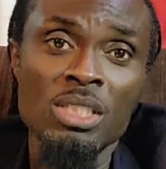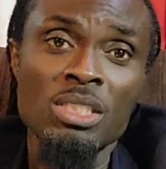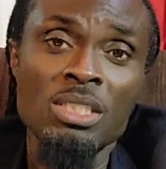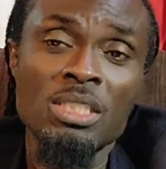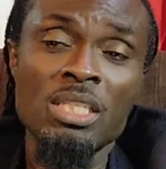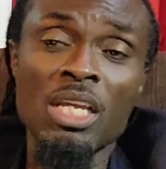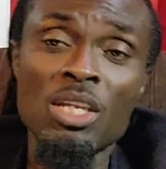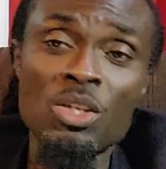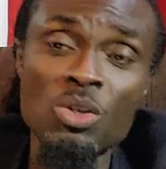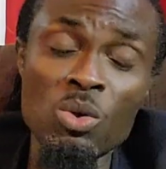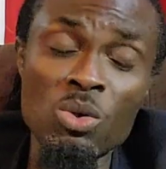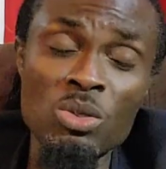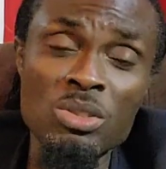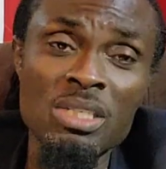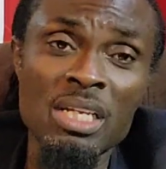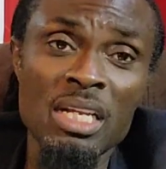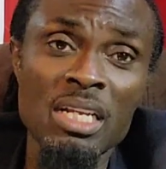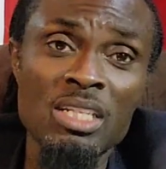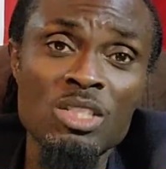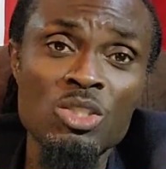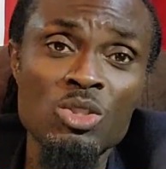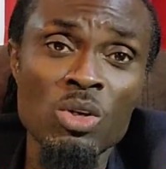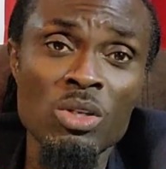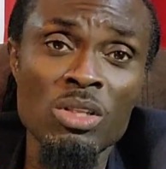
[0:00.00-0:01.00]
They
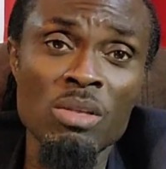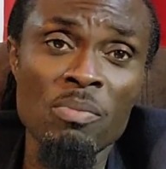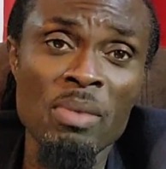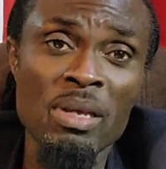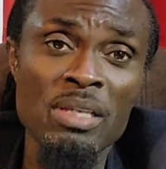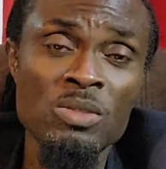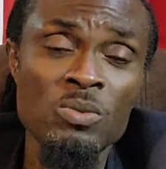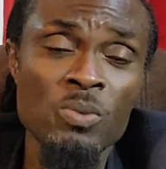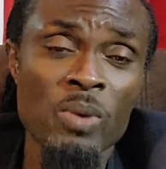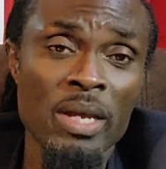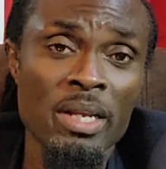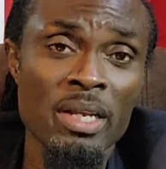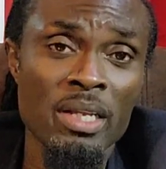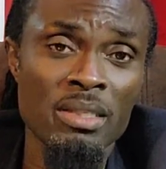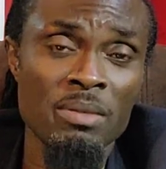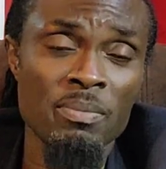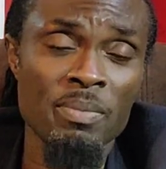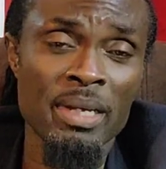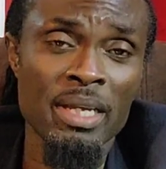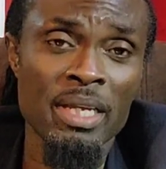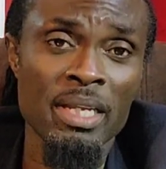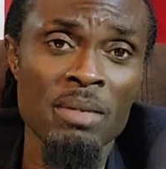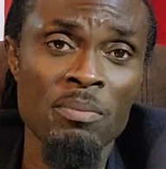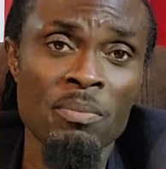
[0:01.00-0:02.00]
usually throw the best wine at the
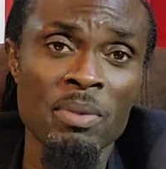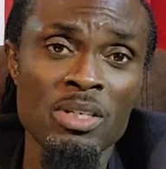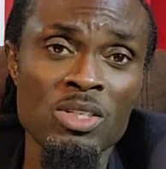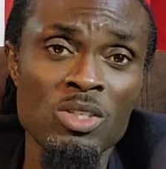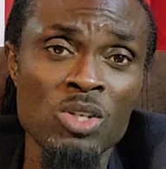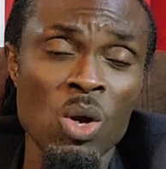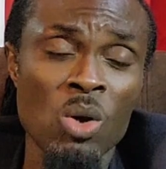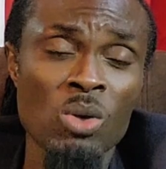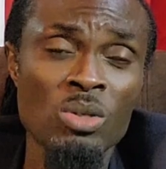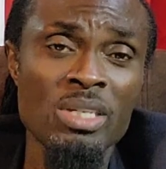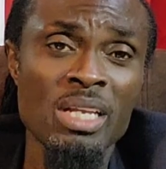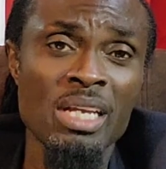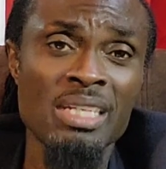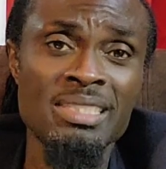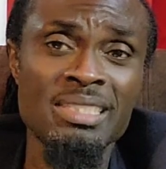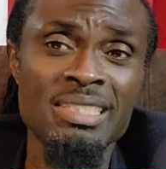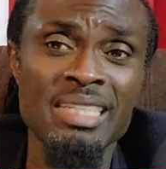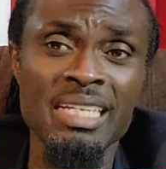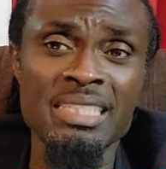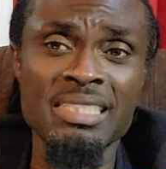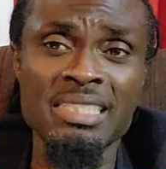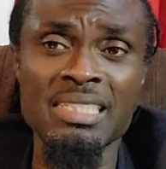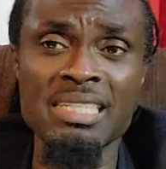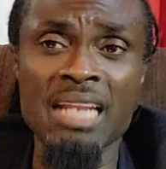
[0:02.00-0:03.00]
beginning, but now they are
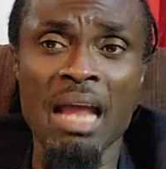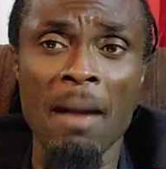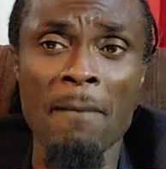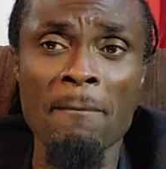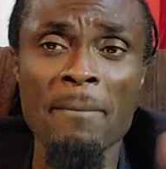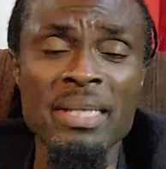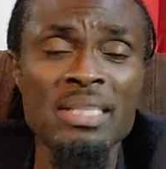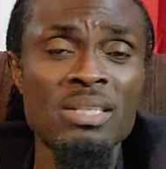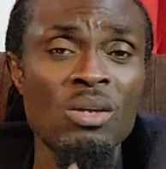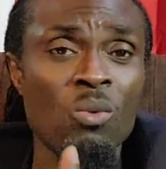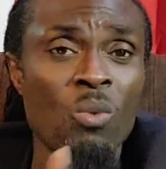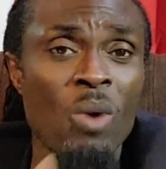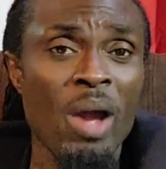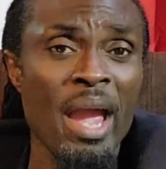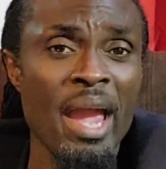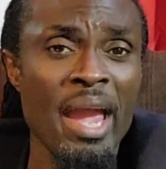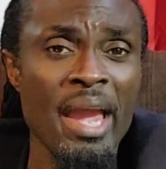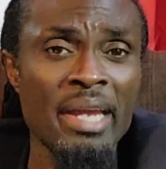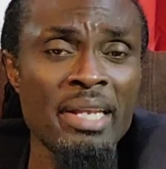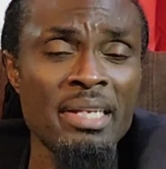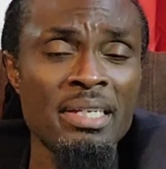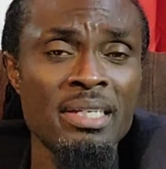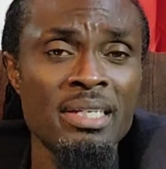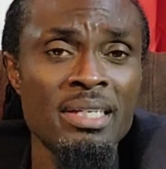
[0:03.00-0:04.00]
tasting a better
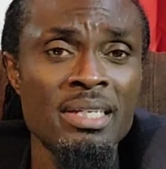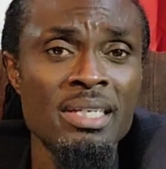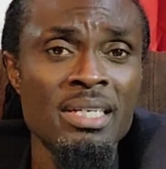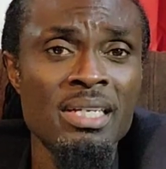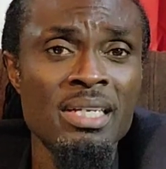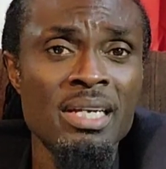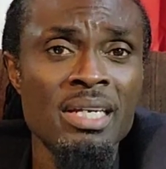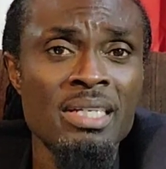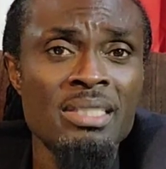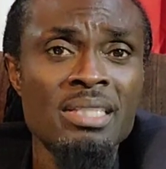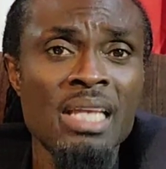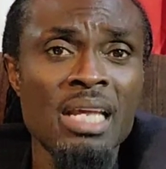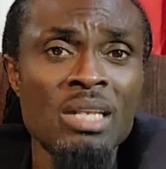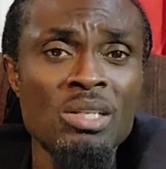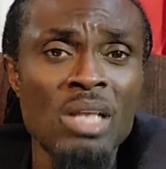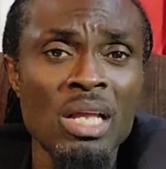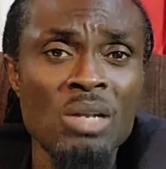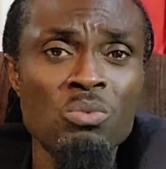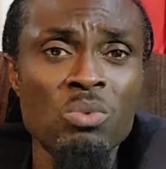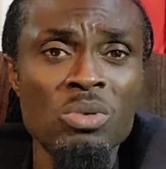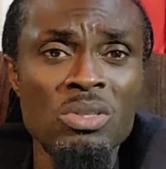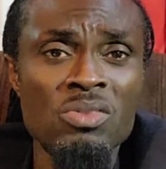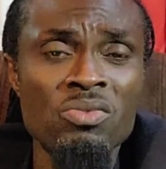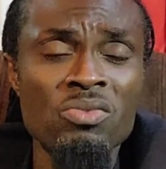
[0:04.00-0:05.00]
wine than
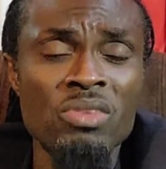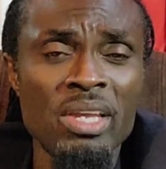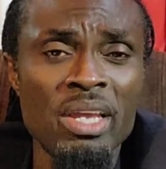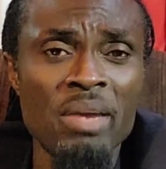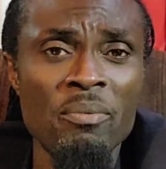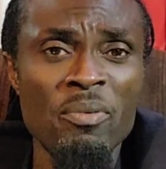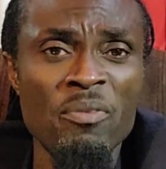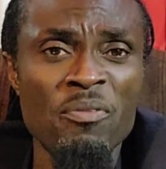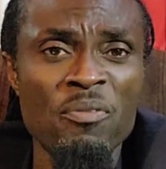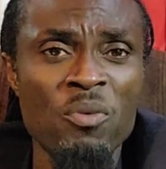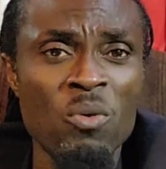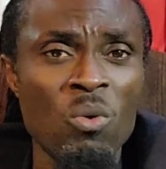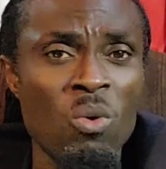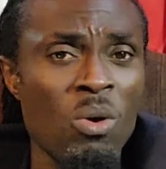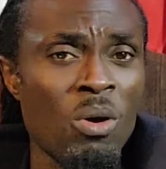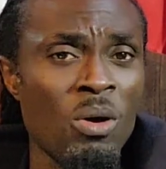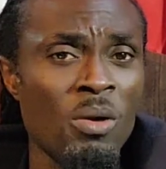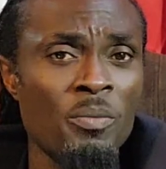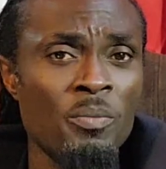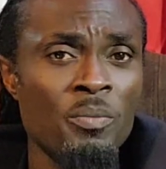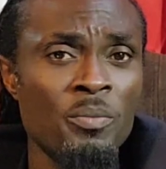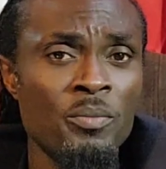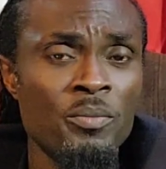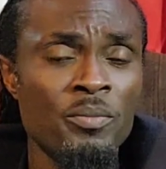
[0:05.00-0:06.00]
that was there before.
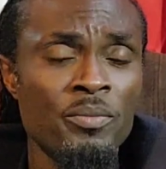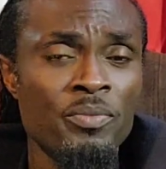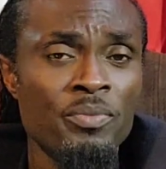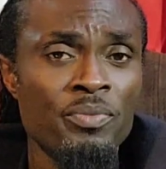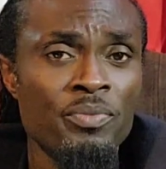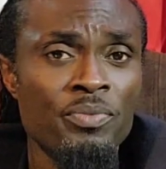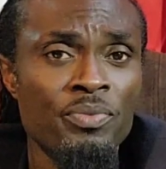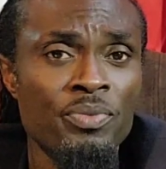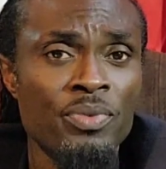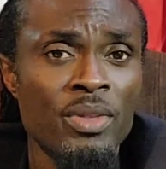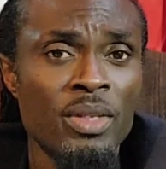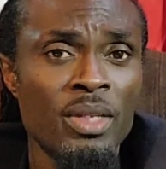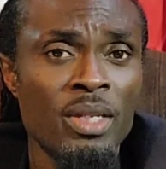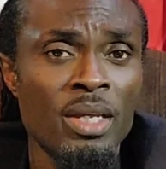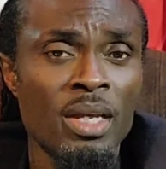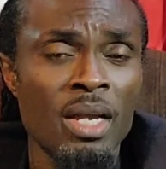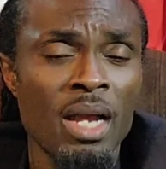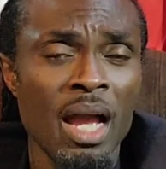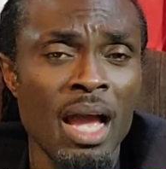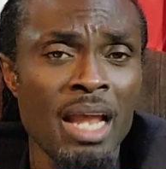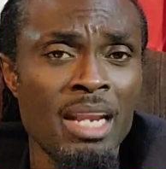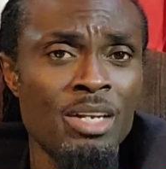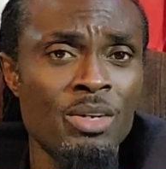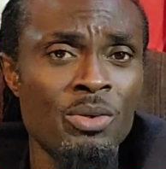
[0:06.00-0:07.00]

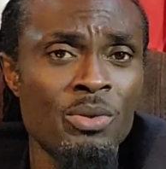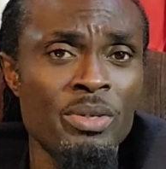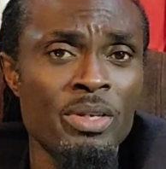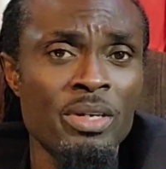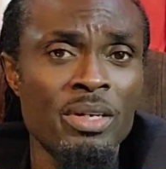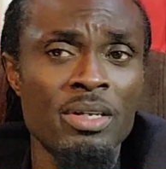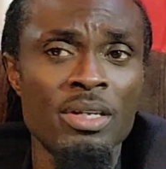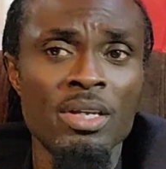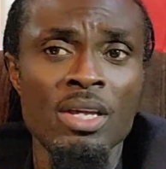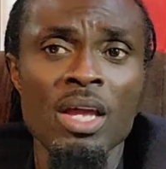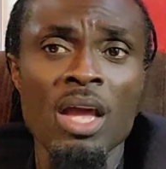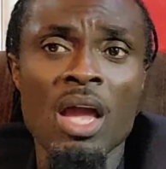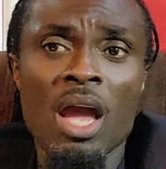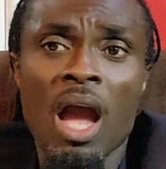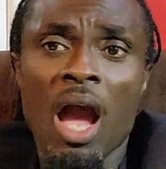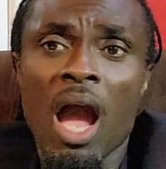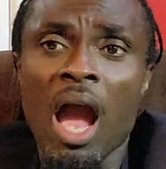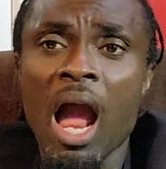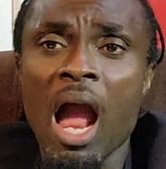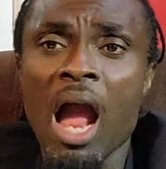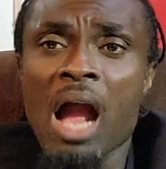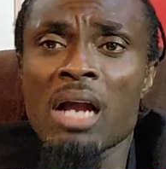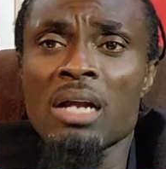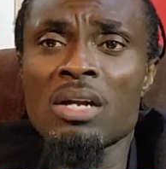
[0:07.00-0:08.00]
Hallelujah.
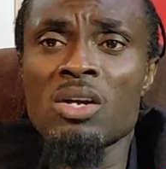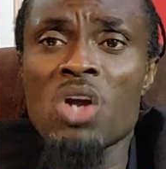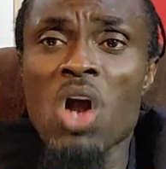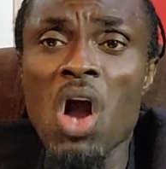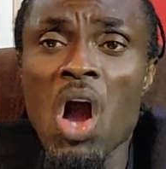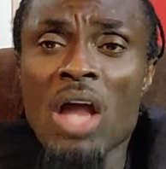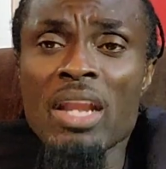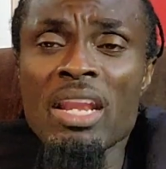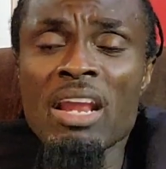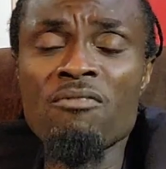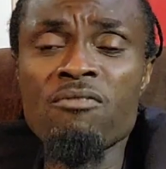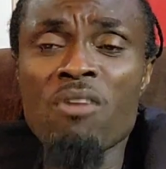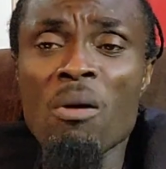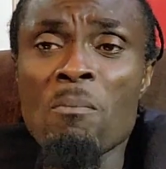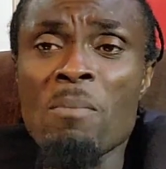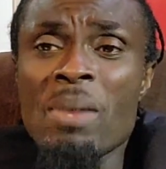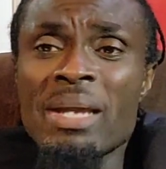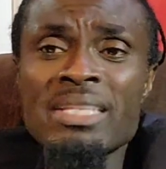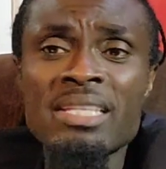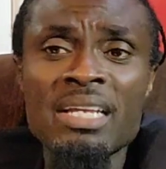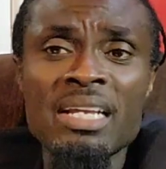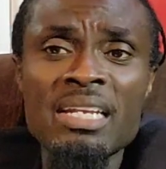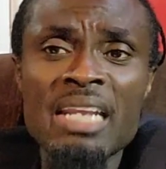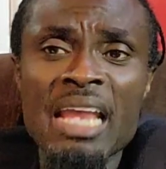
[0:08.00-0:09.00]
God have a
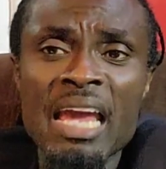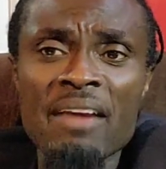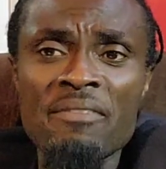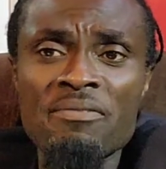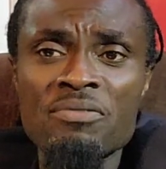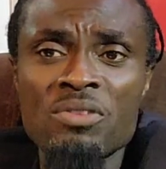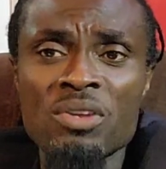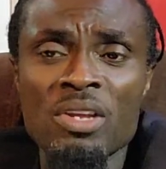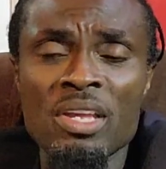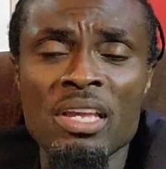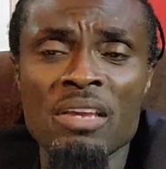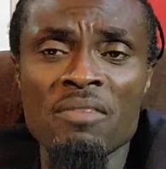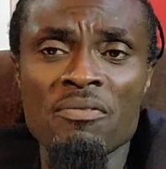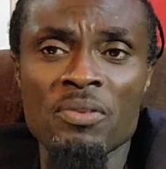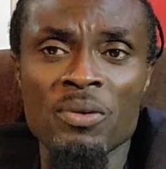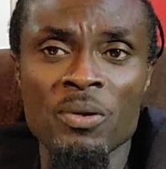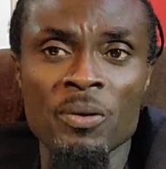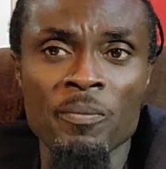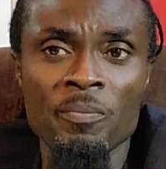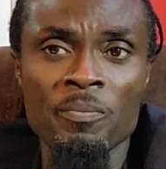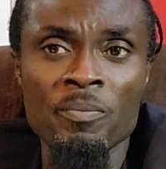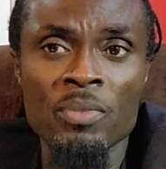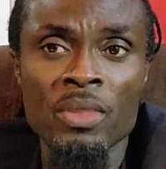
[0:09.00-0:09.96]
better life to give you.